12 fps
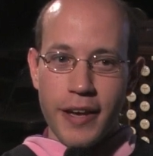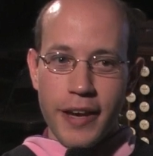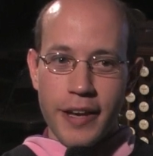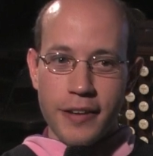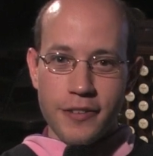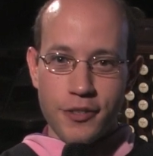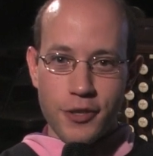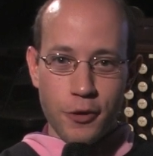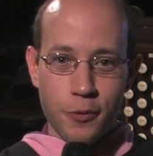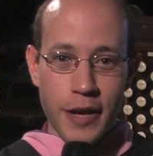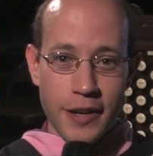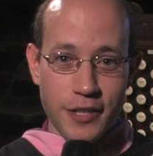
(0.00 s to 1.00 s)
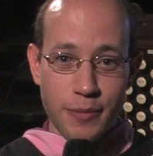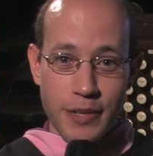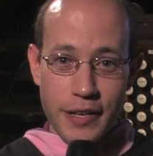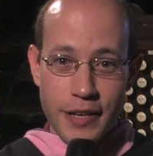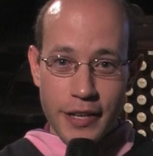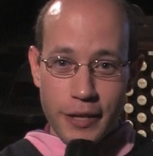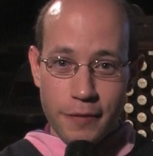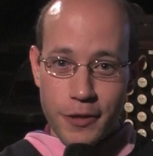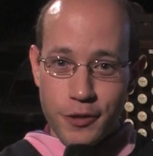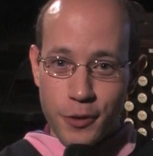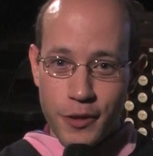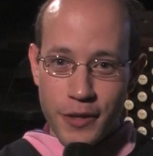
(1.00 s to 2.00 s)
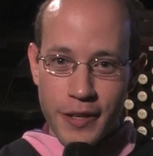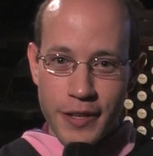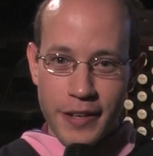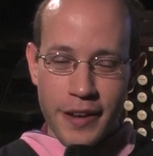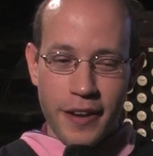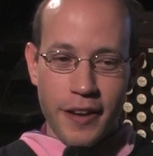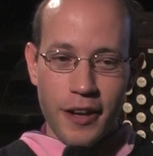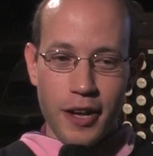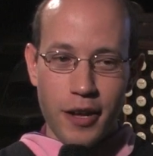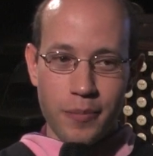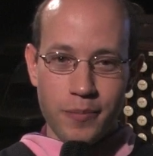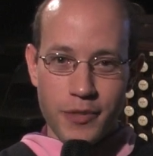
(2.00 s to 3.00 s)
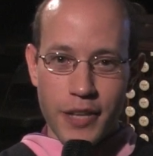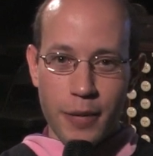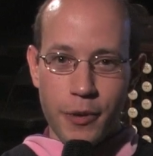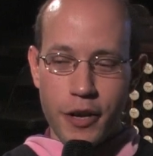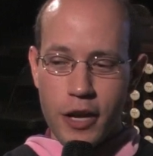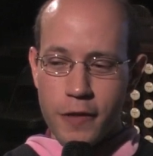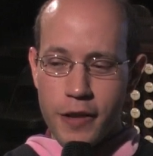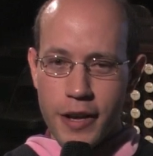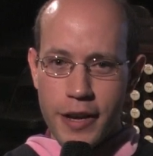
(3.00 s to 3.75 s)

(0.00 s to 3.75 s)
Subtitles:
And so that's the beginning of the Trinity segment of it.